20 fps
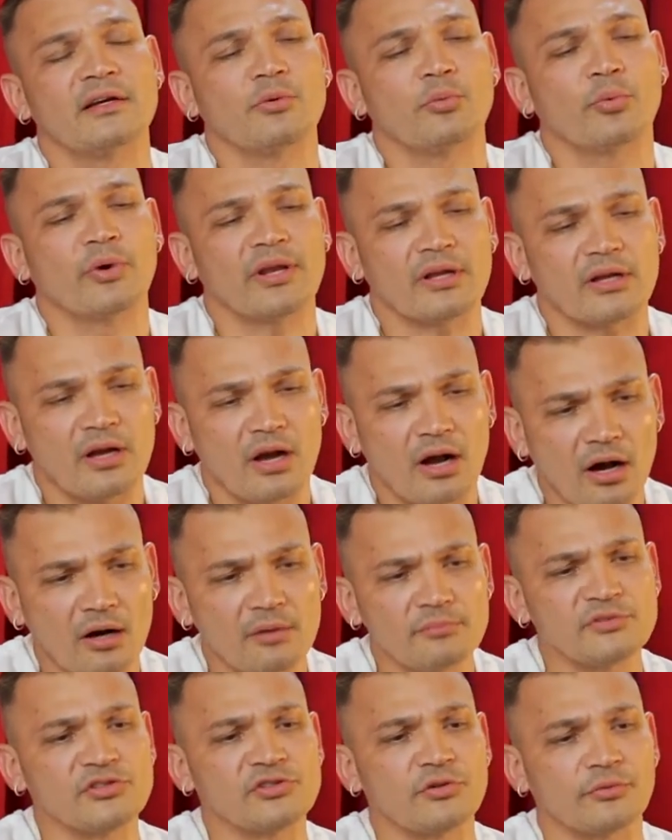when it
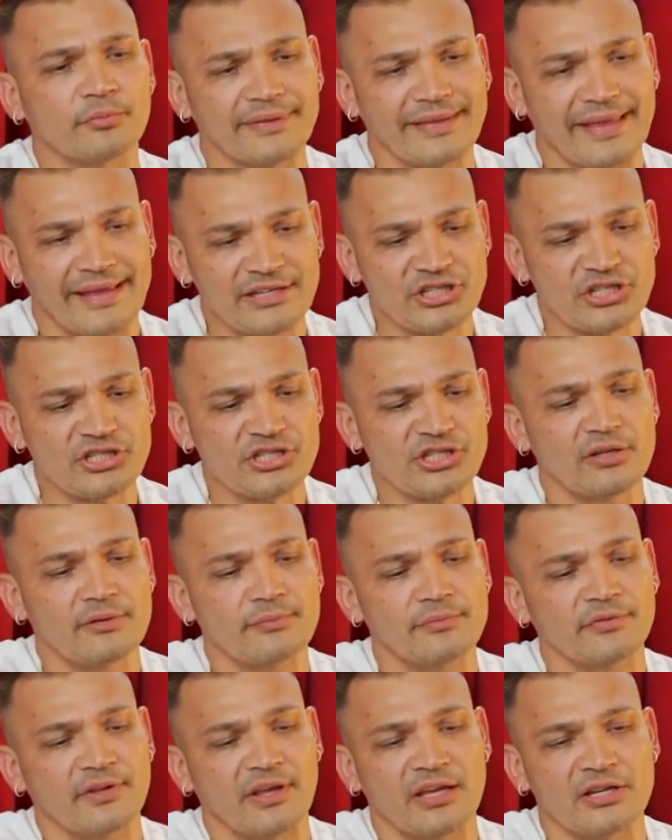comes to
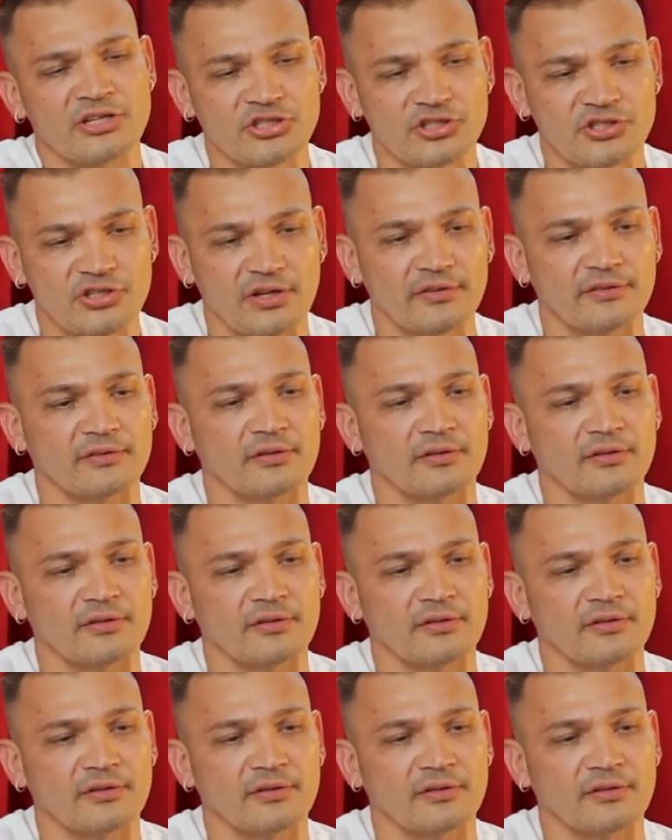relationships, it just